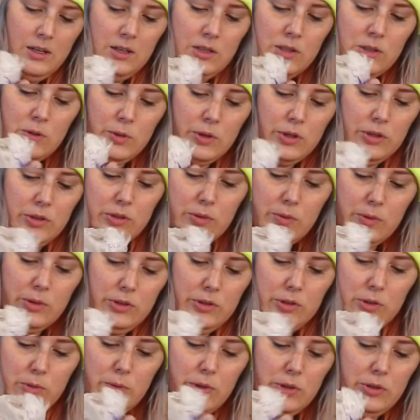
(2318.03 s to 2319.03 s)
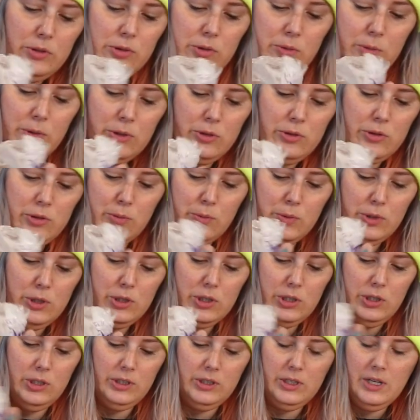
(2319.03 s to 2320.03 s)
Swirl, swirl, swirl, swirl,
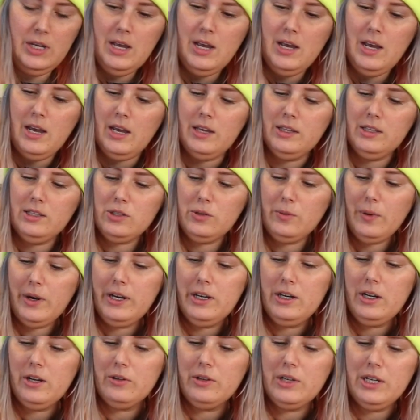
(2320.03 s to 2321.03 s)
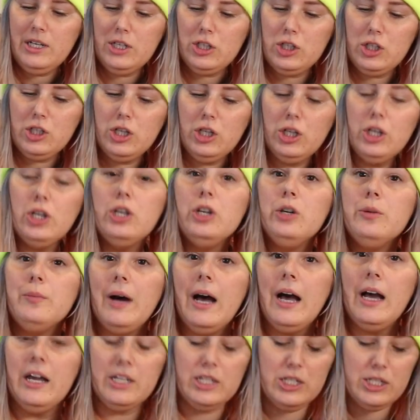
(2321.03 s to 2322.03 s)
swirl. And this is why you don't need too
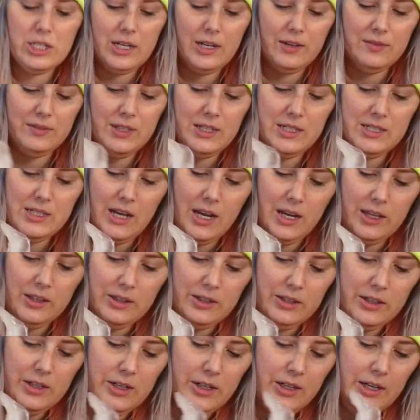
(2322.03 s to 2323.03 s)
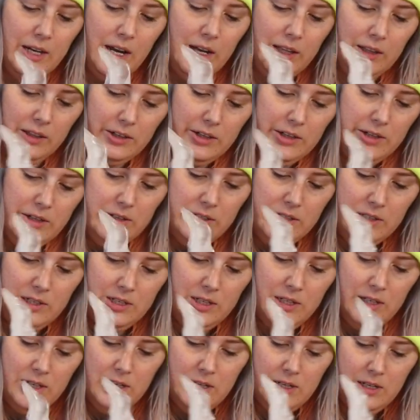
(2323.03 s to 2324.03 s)
much of these other
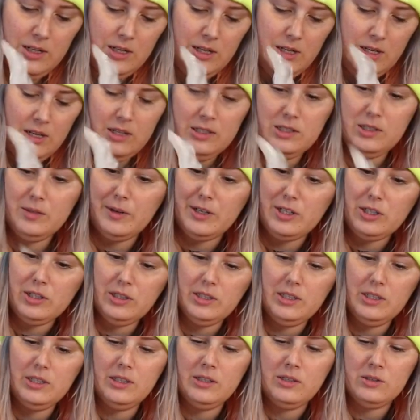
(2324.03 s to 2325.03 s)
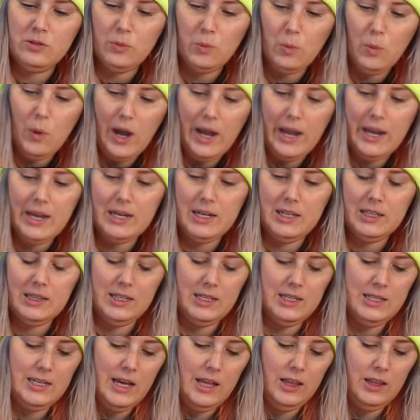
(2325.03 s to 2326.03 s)
colors, especially this white and
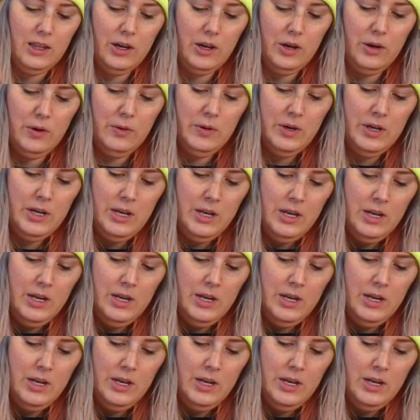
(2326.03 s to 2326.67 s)
the yellow